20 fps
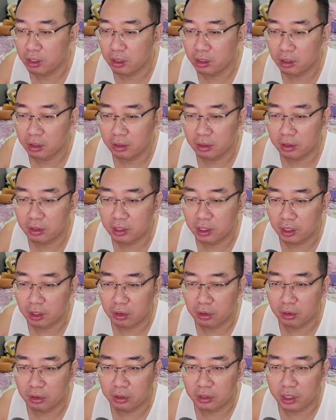Let's take a
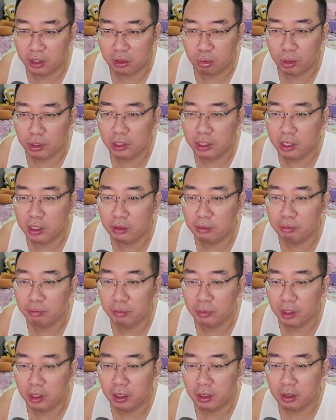look. There's one here.
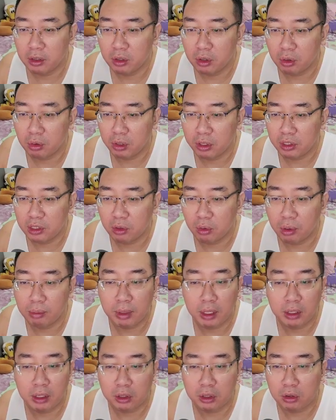So listed 1
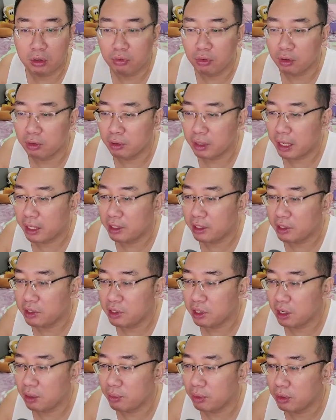month ago for 90
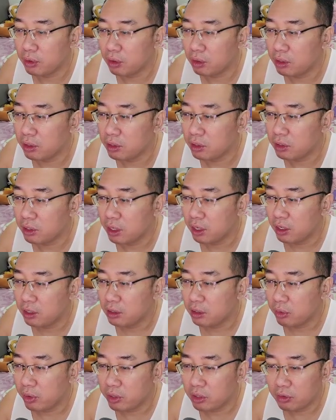Singapore dollars.
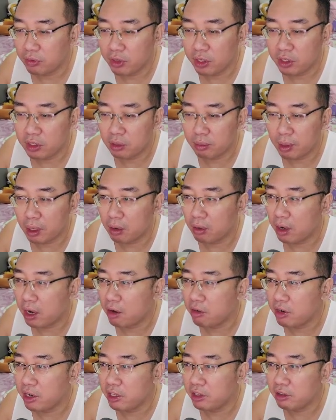The rest of it is about
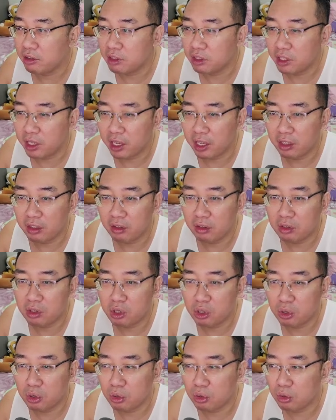110
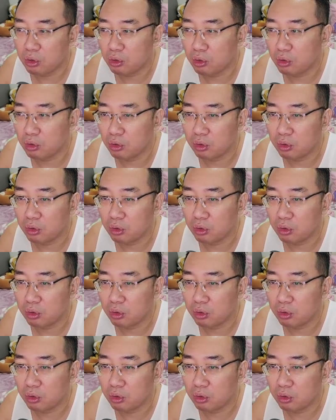to